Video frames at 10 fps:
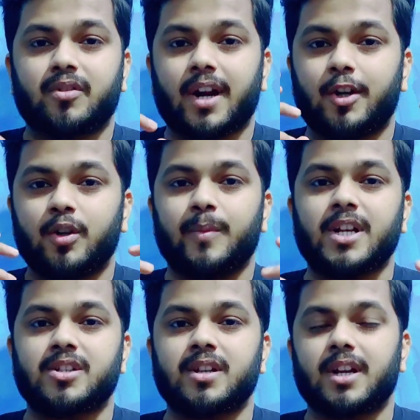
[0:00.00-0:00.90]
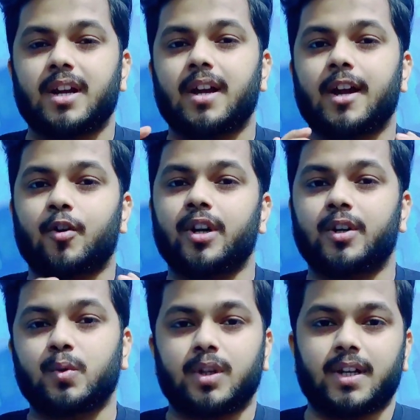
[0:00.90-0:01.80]
Try to imagine
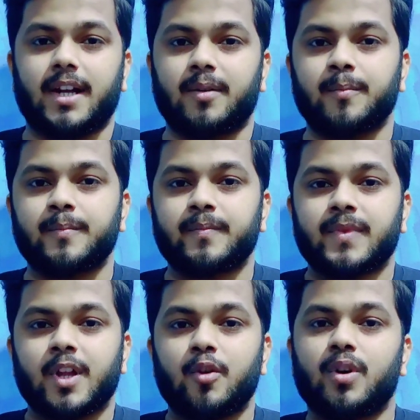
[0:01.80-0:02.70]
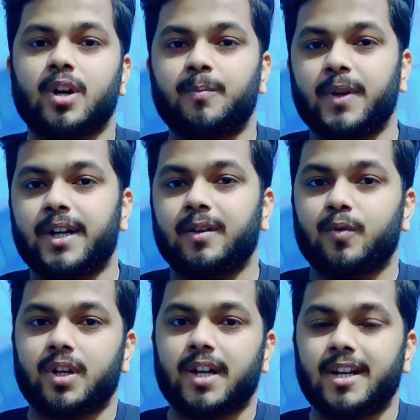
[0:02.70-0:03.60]
according to the line. You are completing
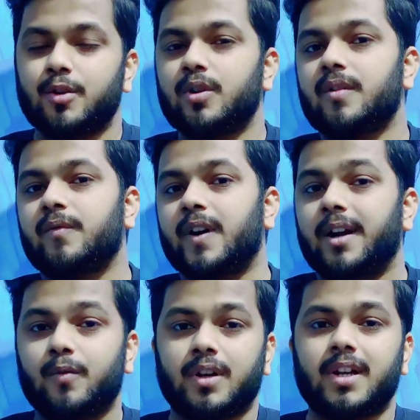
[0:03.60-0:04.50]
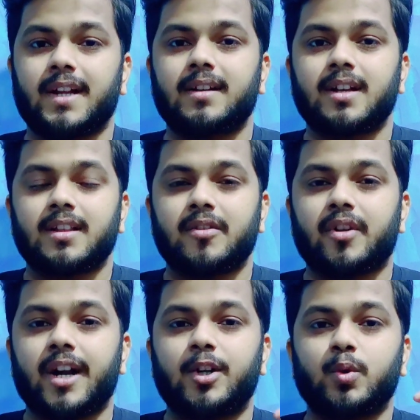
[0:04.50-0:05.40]
one line, you have read one line, and
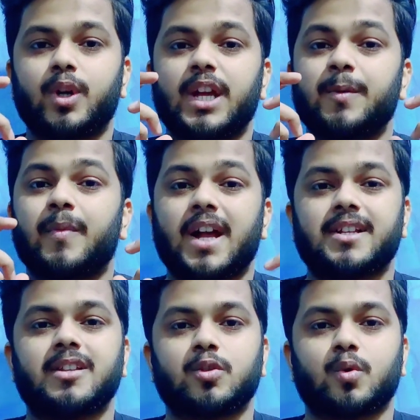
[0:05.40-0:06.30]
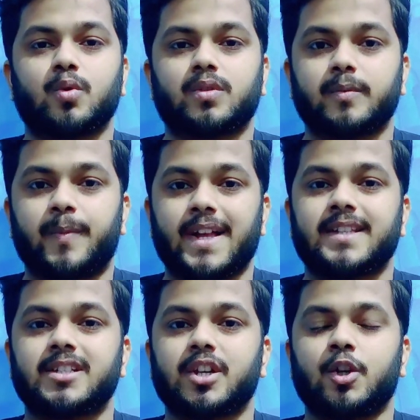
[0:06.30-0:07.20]
try to imagine those
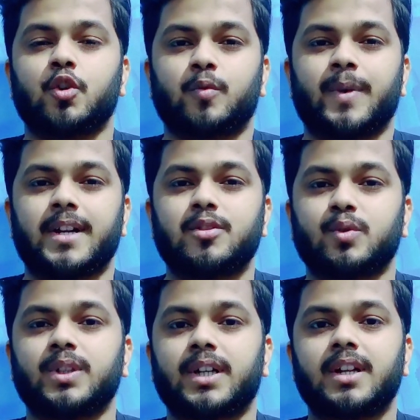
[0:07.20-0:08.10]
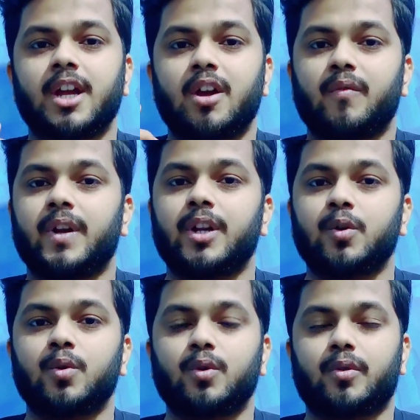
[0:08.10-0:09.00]
passage in your mind so that when
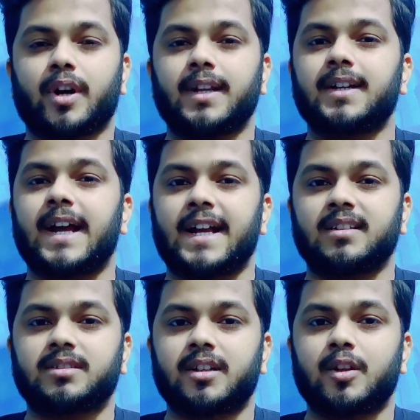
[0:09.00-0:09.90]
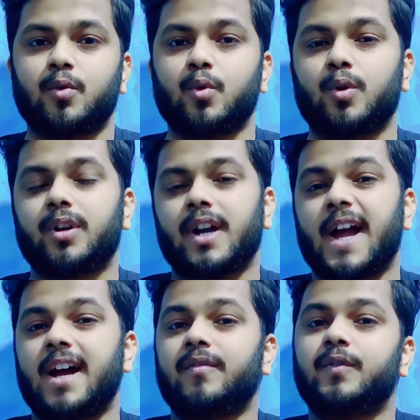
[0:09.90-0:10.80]
you try the answers, you don't
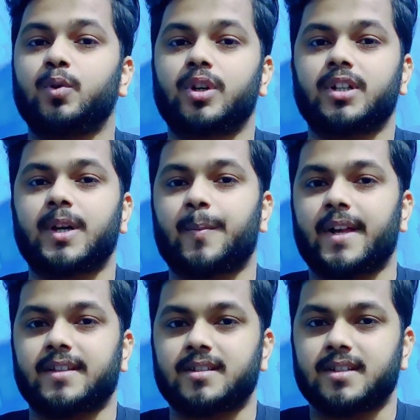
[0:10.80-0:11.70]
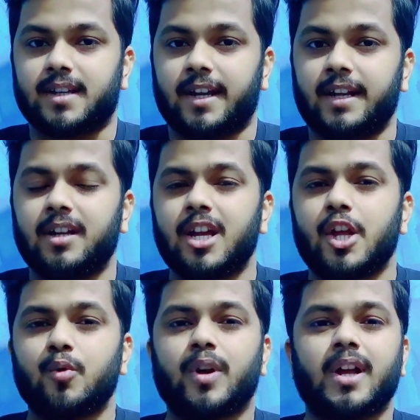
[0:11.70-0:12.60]
have to read the passages again,
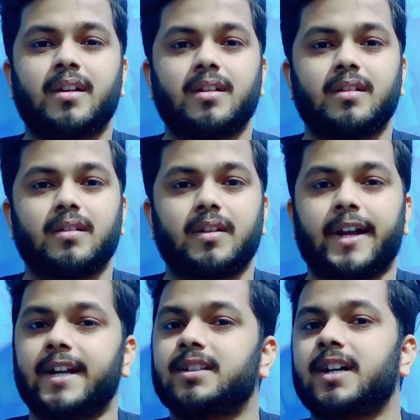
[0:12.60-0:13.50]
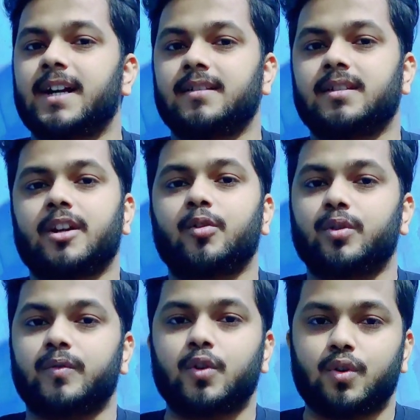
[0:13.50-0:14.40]
you can get the answer out
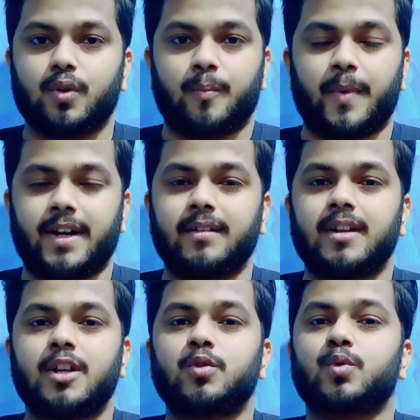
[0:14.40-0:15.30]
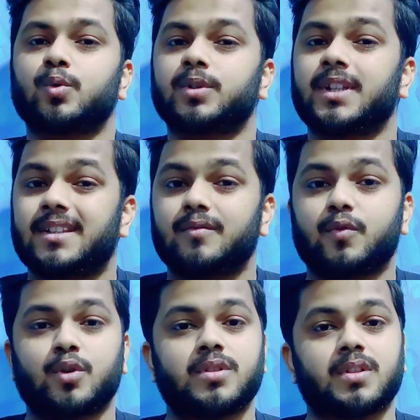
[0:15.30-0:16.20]
of your mind. So this
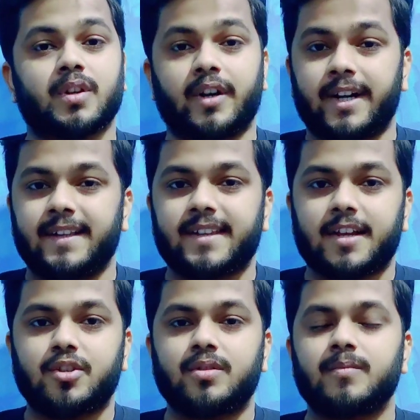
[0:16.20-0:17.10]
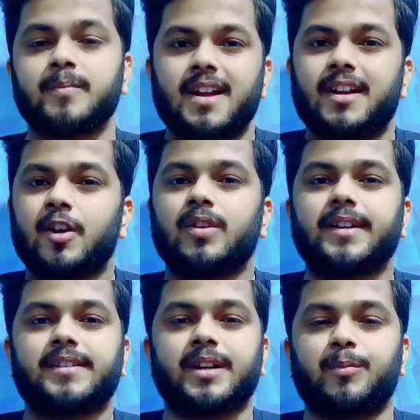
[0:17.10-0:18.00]
was reading section. Now
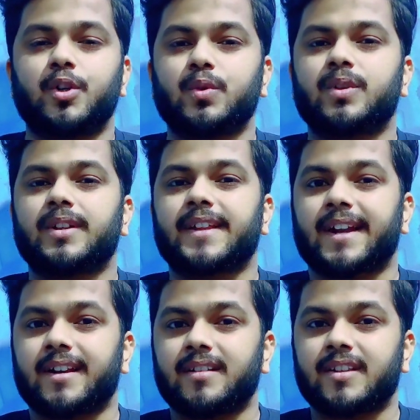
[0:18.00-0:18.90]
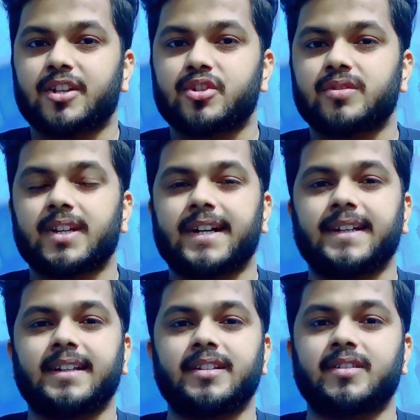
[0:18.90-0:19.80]
let's come on to the second section, that
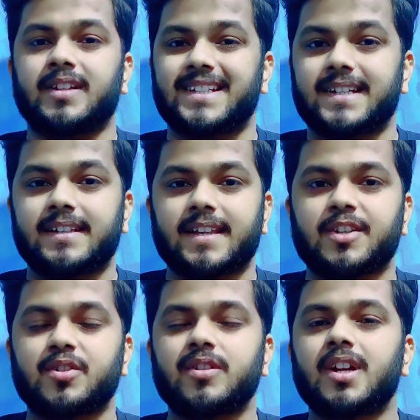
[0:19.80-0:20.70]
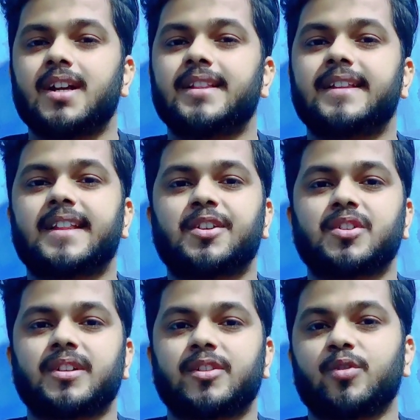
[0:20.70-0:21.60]
is listening section. This
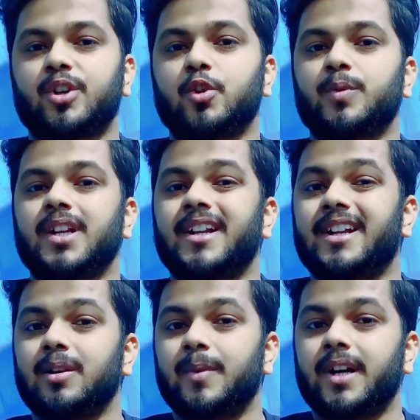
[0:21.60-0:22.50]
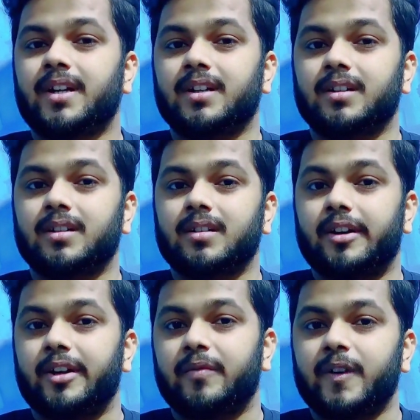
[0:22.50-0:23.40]
section is going to be a little bit
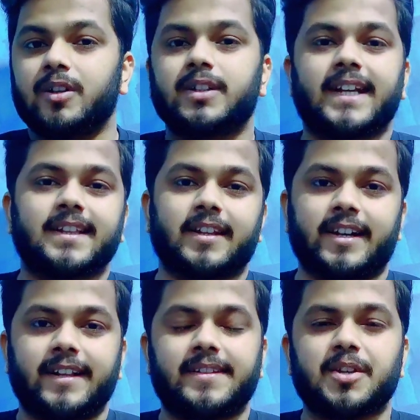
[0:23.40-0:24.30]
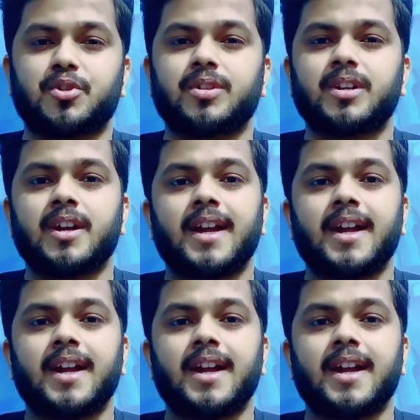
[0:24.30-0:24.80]
difficult than the reading section.